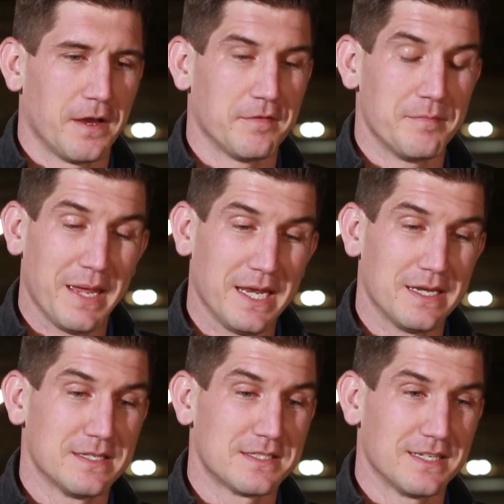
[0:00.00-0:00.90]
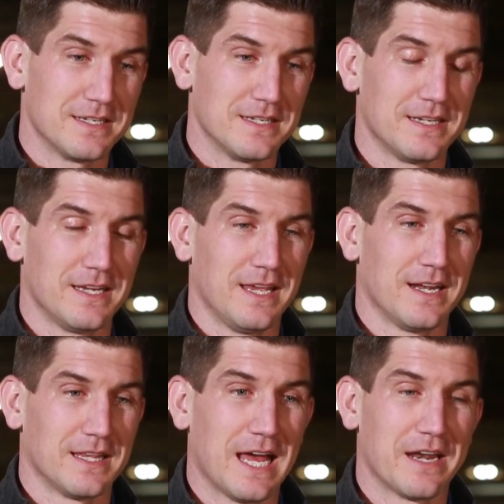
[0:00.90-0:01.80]
maintenance and
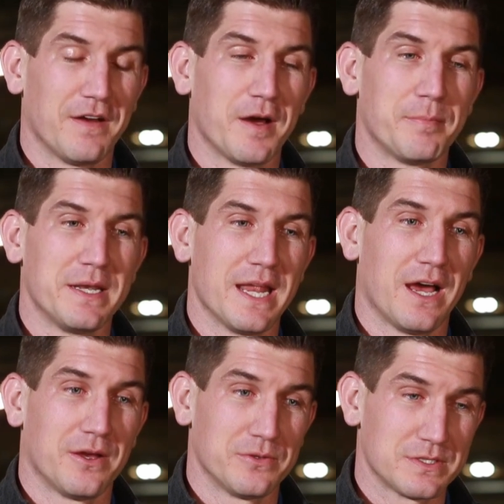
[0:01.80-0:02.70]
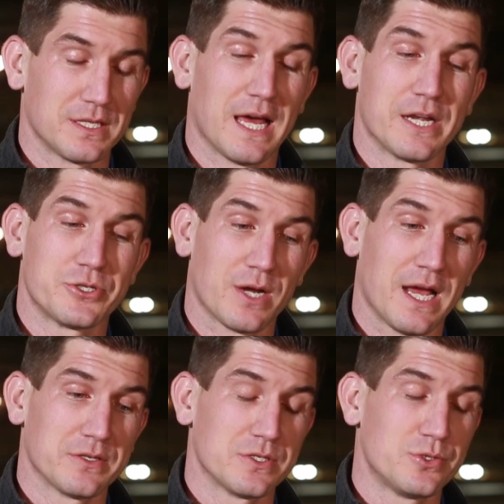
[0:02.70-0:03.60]
a lot of up and downs, a lot of
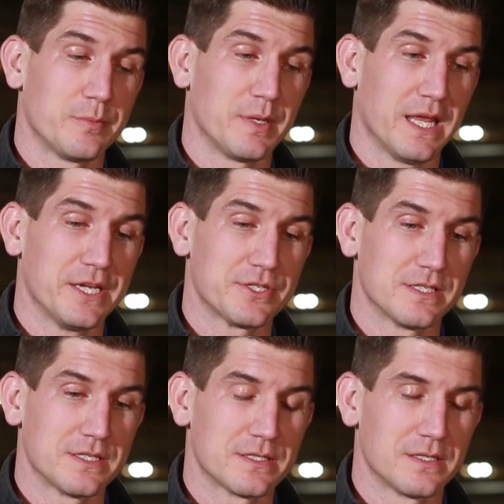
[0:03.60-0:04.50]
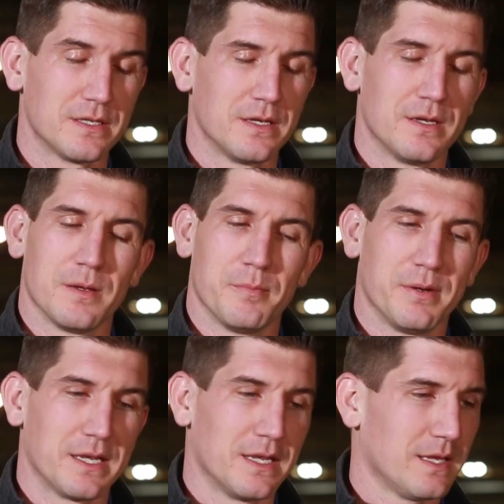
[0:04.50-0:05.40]
trials and tribulations.
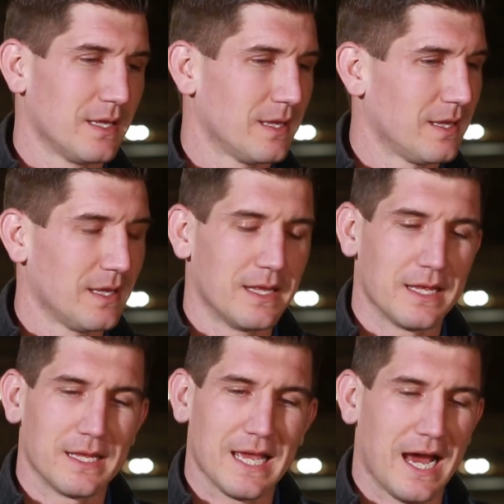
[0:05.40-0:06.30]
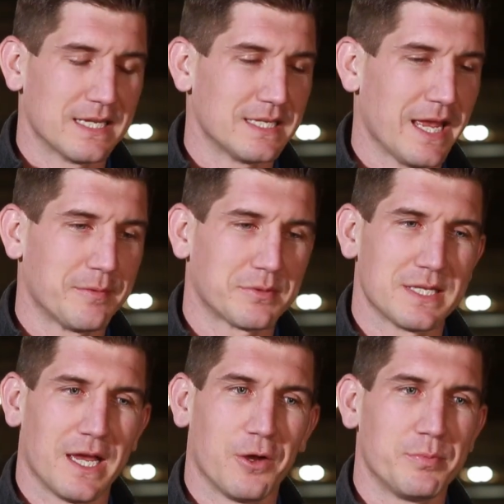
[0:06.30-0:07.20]
But God is able
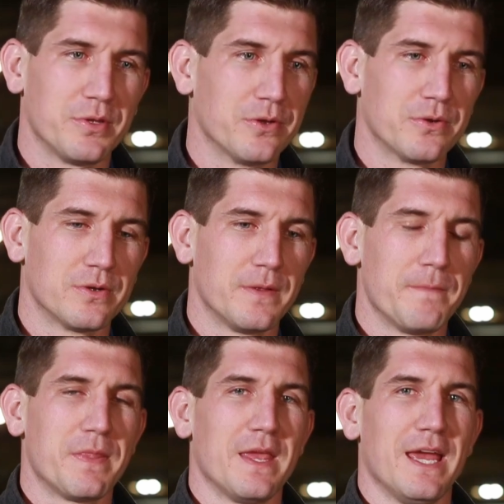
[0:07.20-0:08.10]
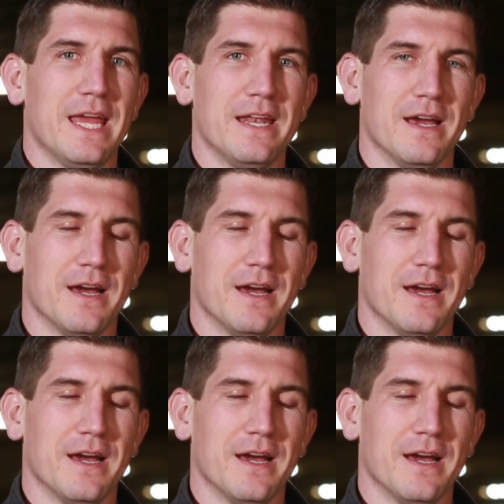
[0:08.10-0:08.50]
to help you, and